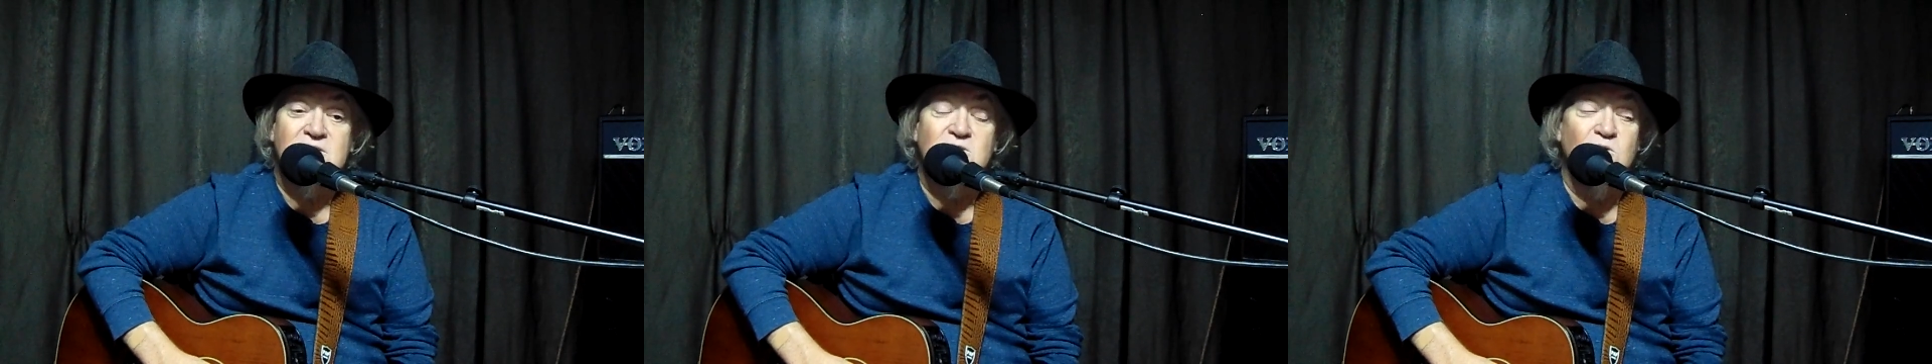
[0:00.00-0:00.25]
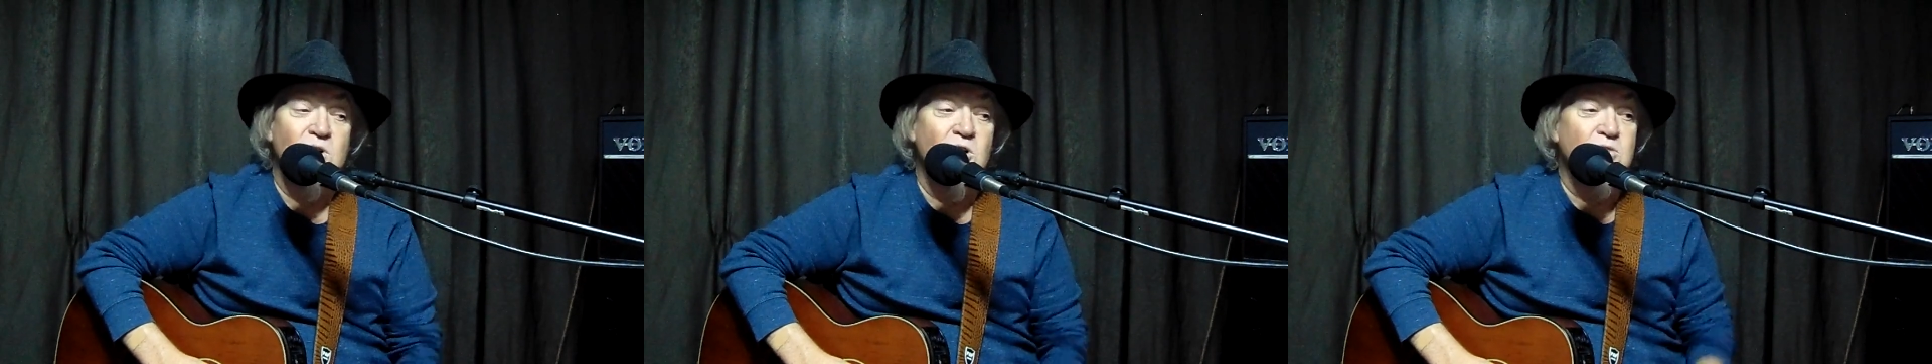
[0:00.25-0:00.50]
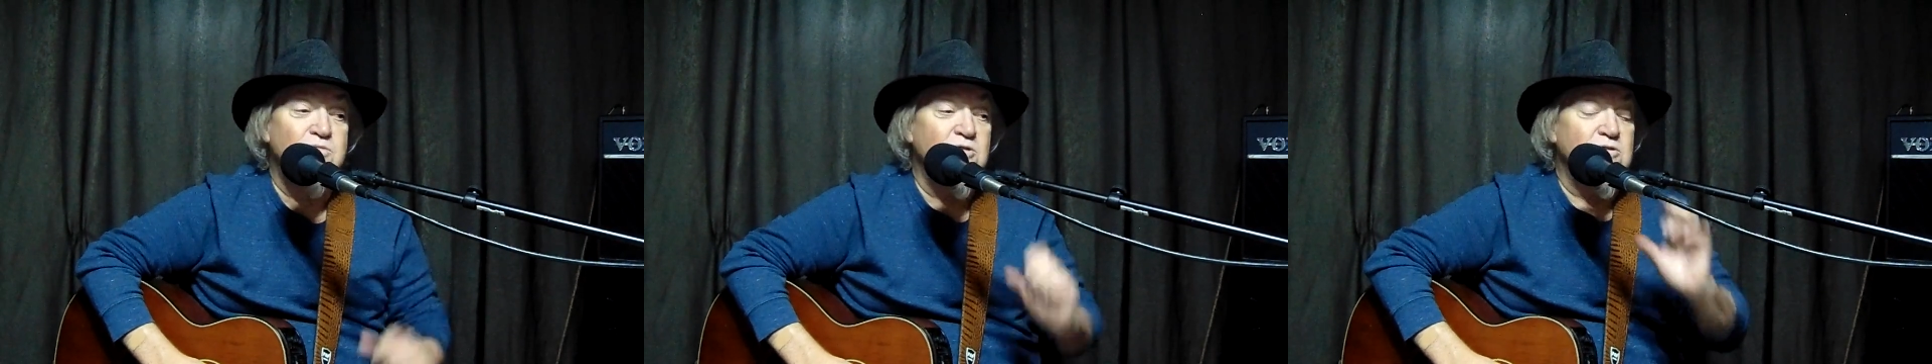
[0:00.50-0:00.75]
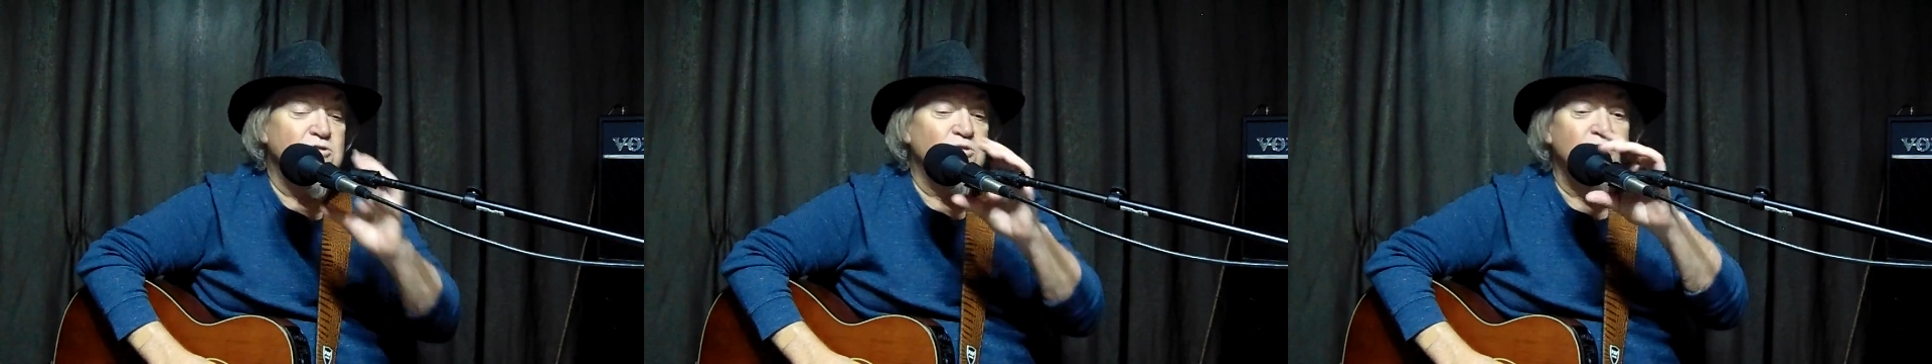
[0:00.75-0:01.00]
So I hope
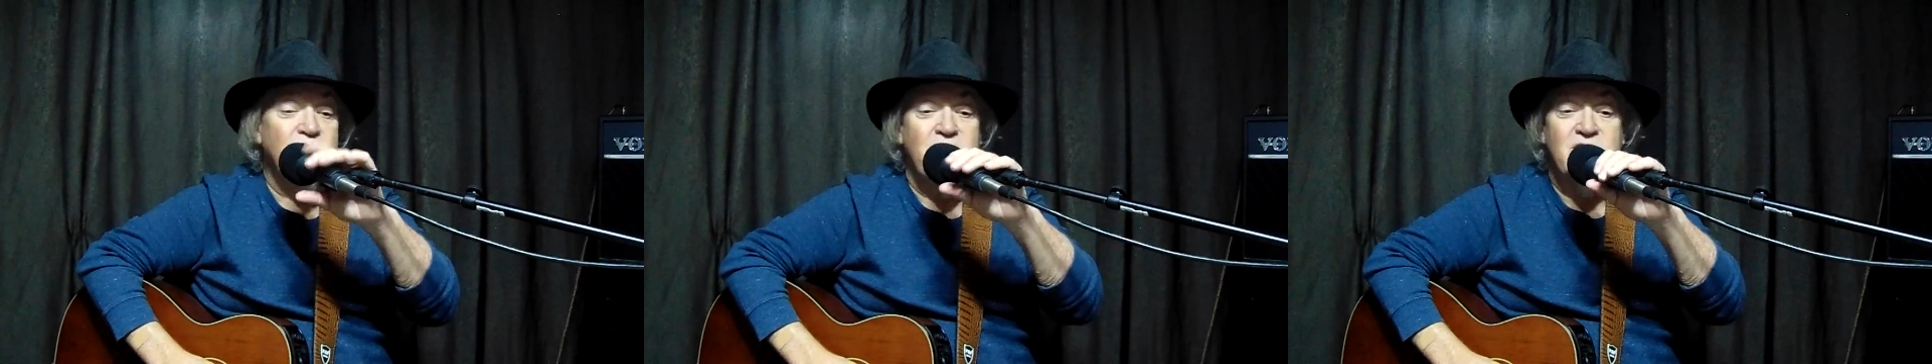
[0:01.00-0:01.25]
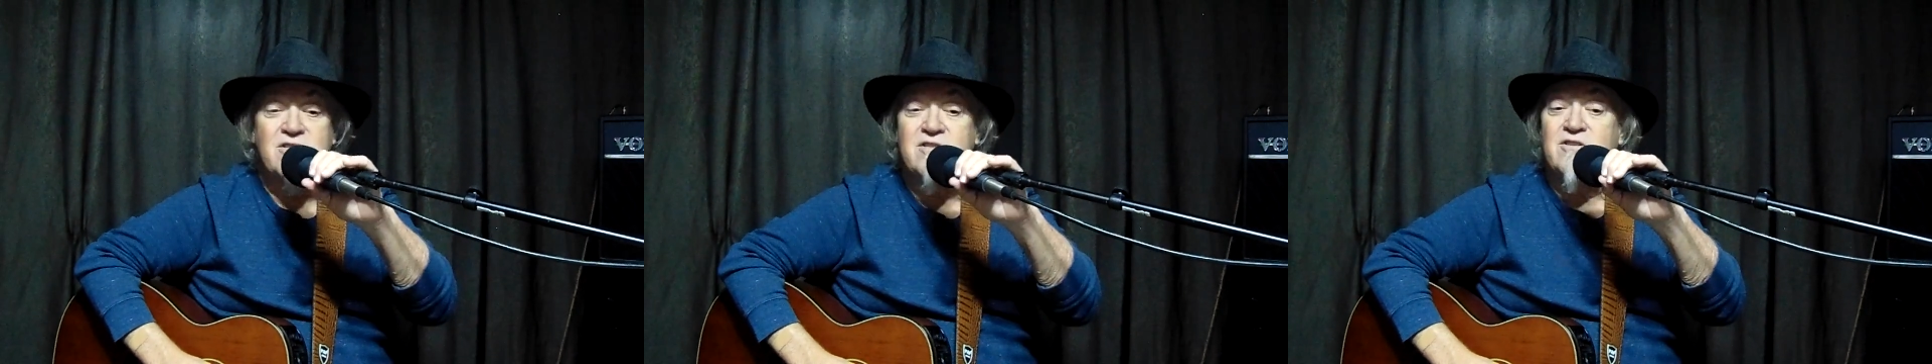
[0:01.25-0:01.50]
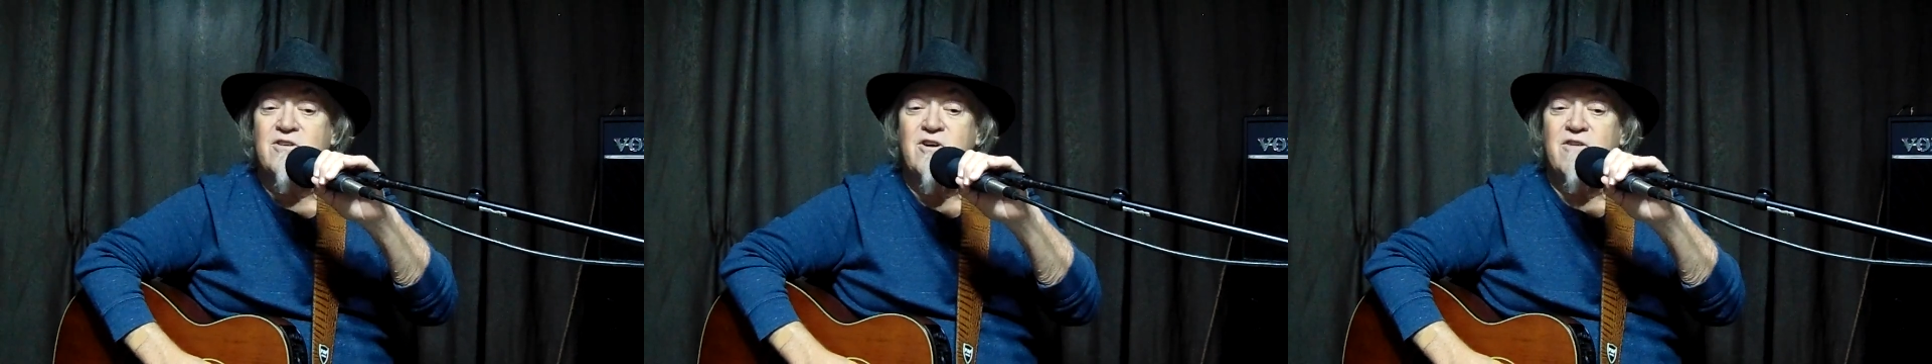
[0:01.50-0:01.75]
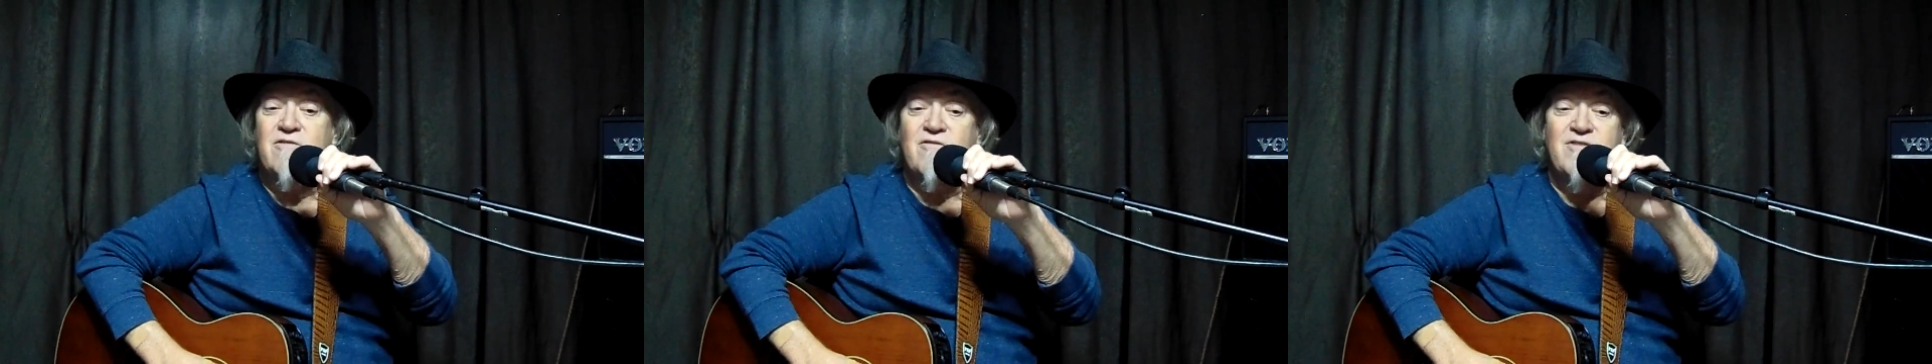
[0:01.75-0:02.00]
you enjoy this. It's a
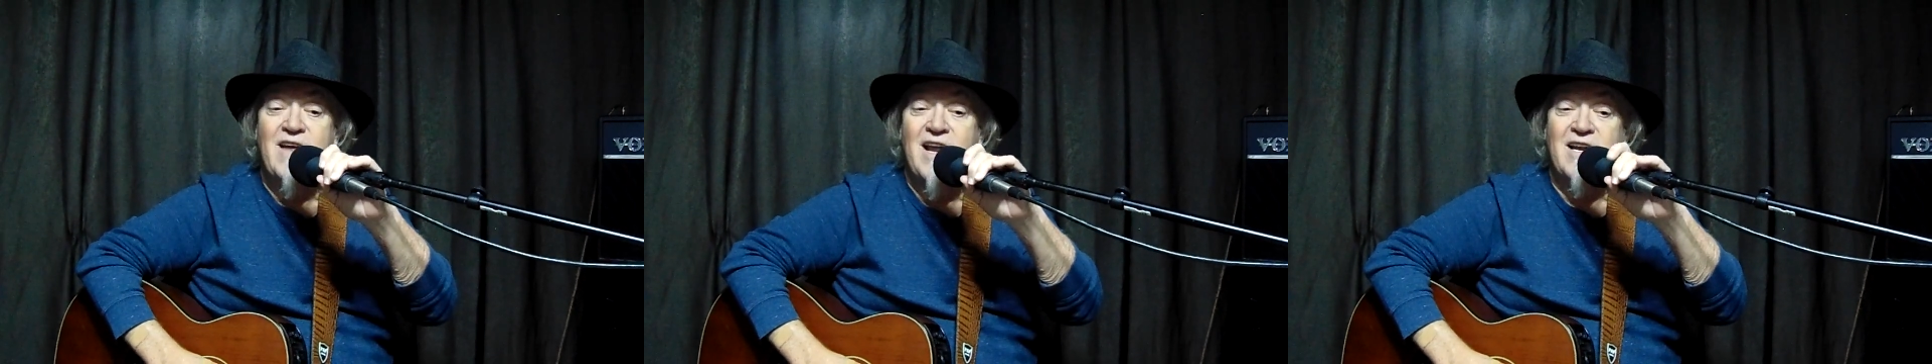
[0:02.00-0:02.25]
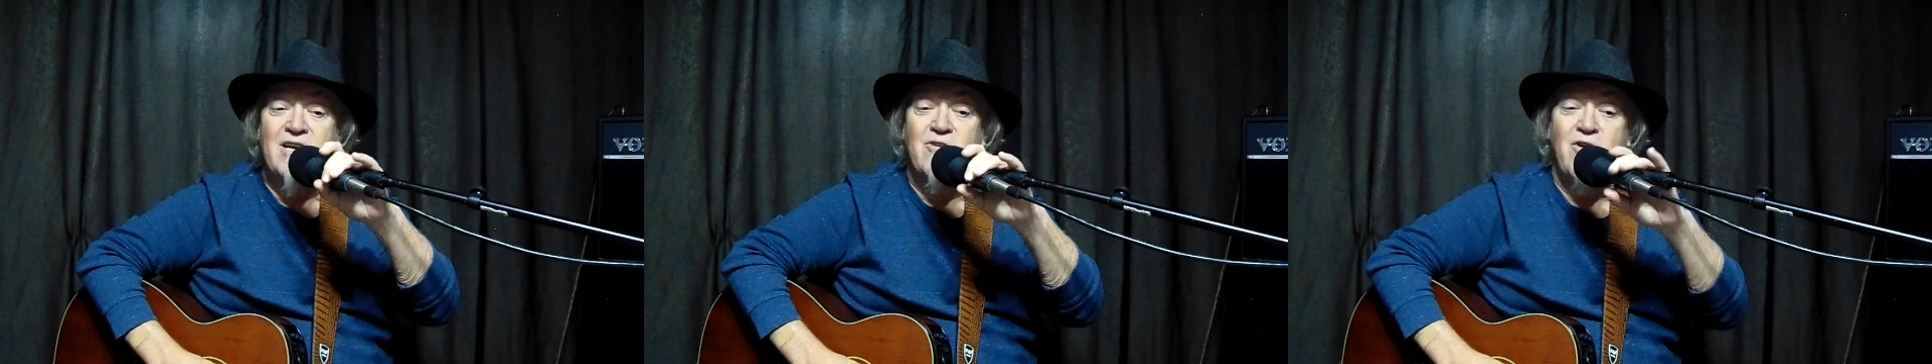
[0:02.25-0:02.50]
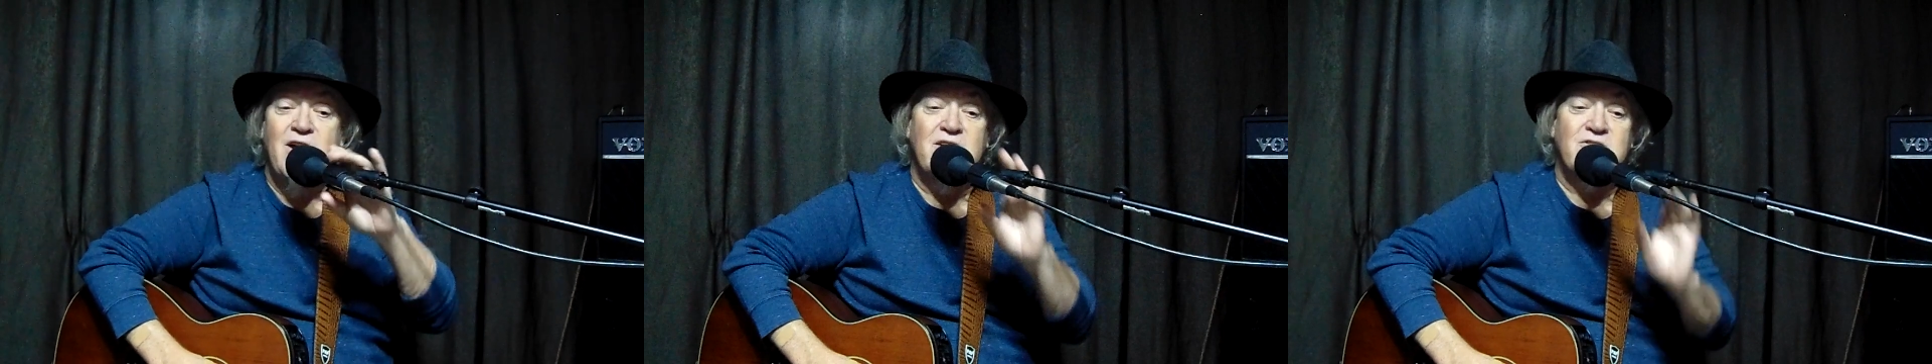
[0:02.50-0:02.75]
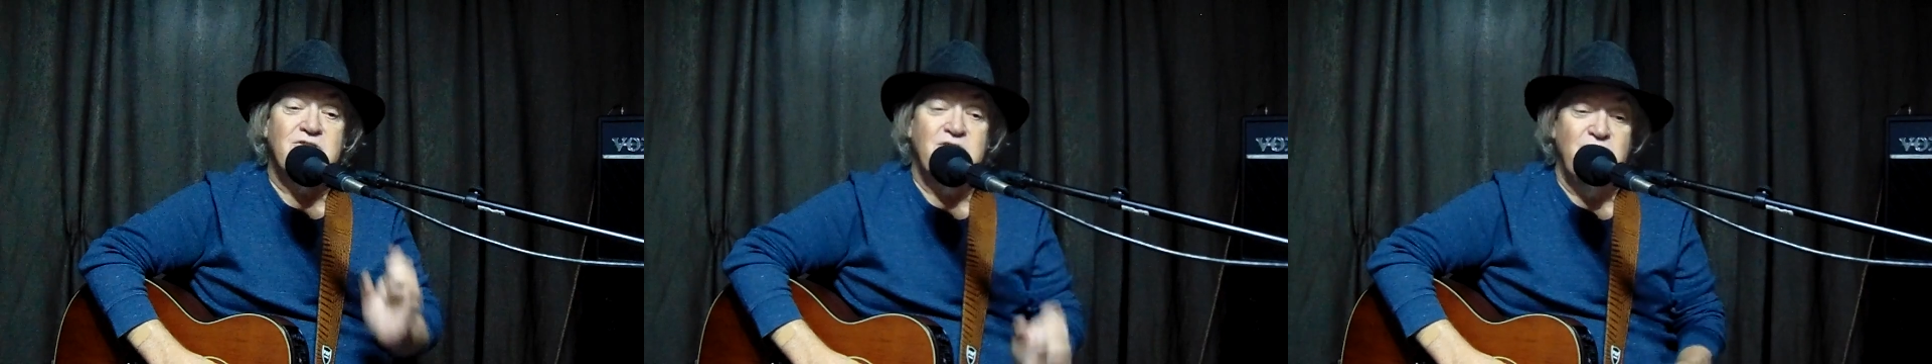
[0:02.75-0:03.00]
cover of Natalie
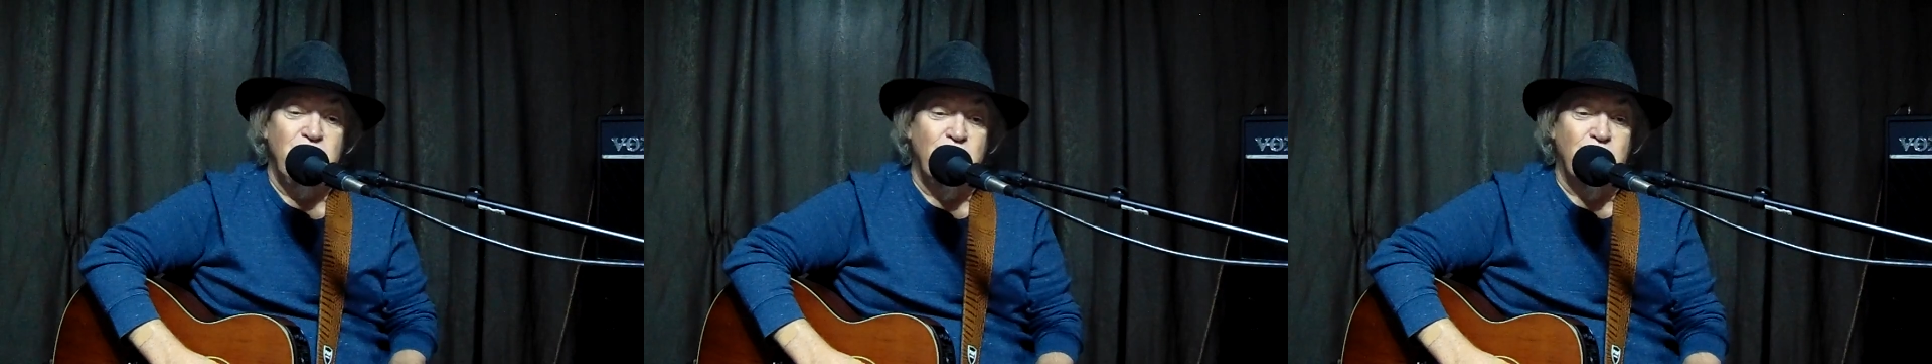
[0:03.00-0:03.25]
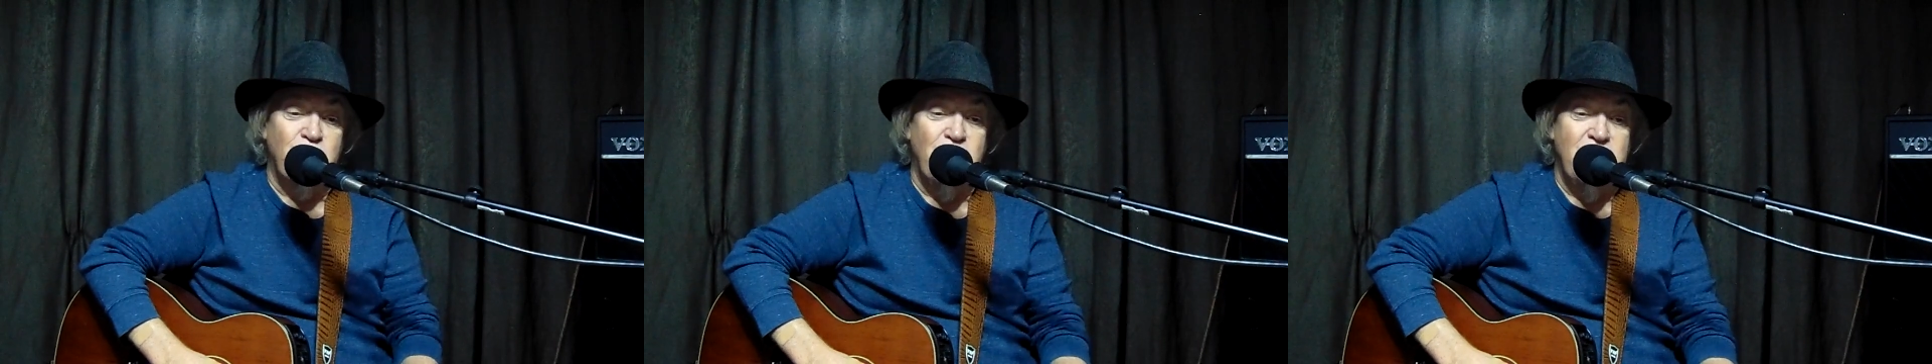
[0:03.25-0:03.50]
Grant's Your